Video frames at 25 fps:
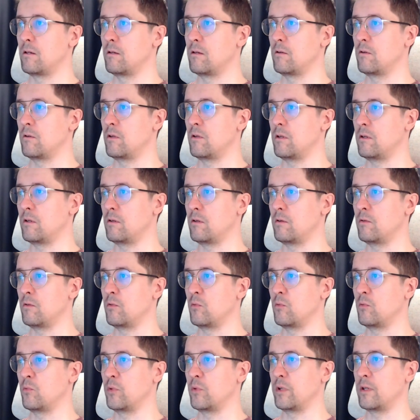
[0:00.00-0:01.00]

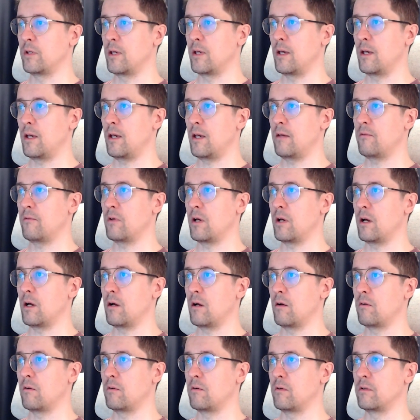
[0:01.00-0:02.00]
We have
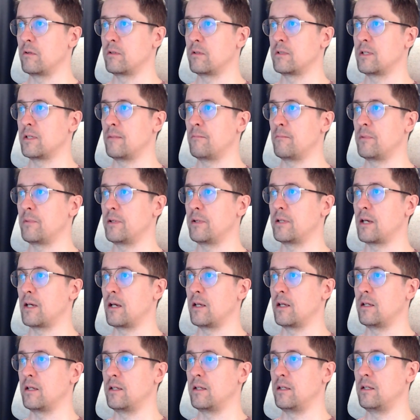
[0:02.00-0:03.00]
our template
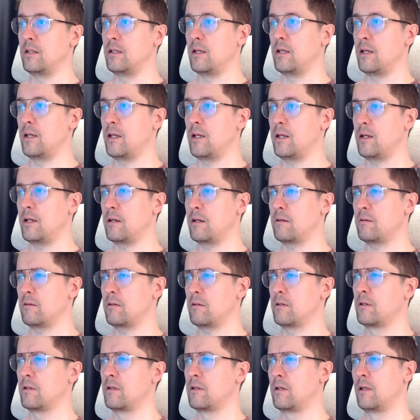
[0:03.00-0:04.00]
ID here.
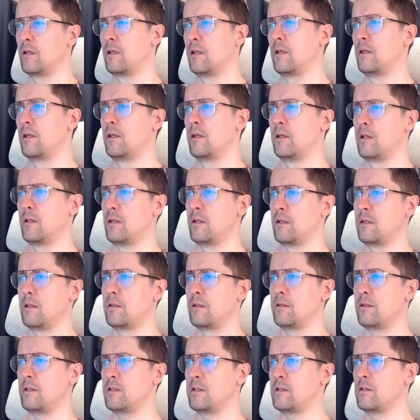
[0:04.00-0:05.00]

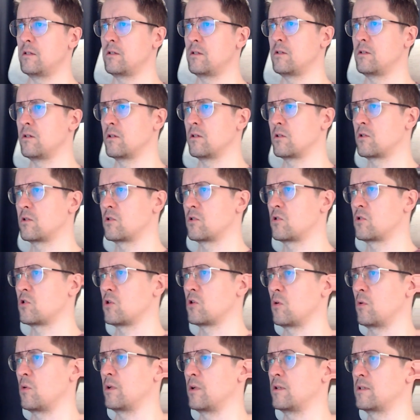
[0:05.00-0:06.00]
This is just
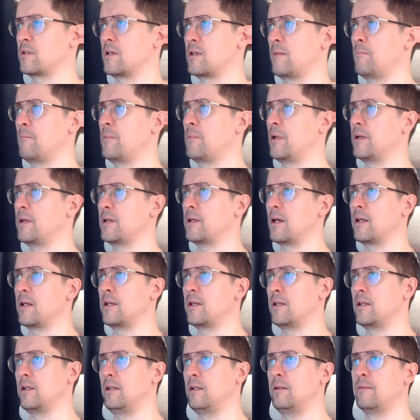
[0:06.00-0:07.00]
showing template
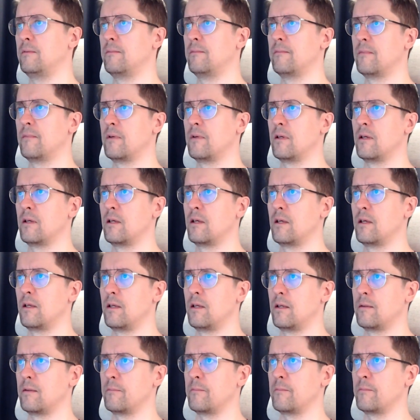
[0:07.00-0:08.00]
ID.
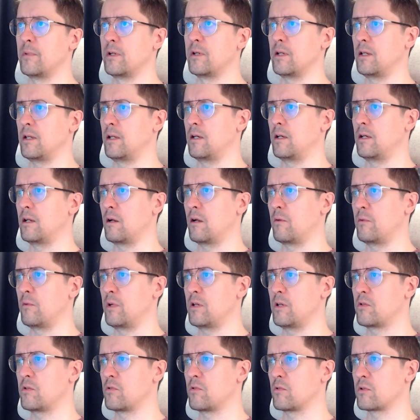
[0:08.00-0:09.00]
But in our
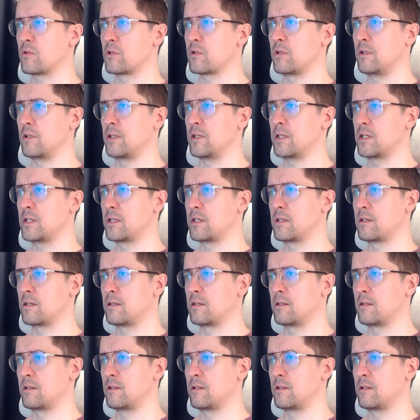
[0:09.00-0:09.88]
resource list,